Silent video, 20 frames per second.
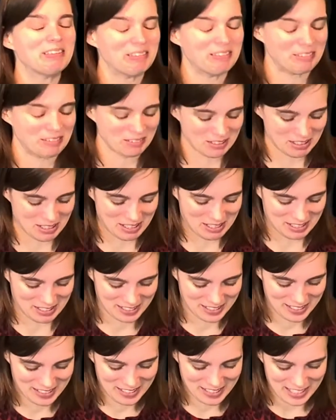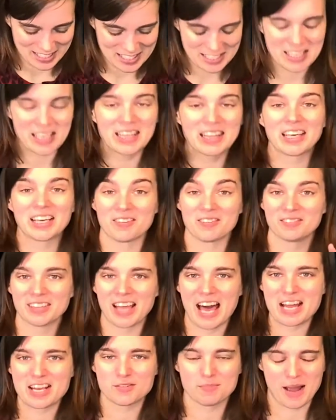Oh god, I just had like a
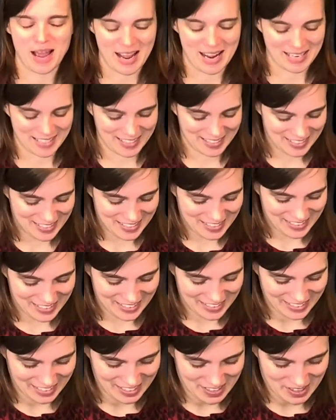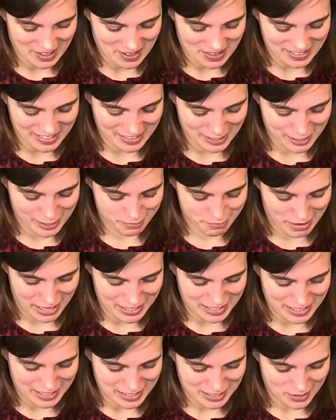flashback to the
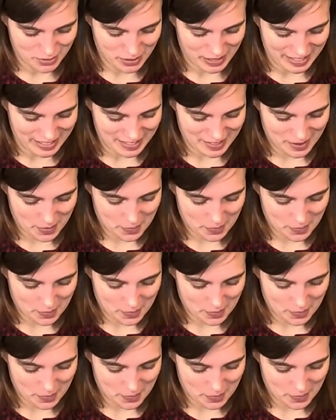spicy squid,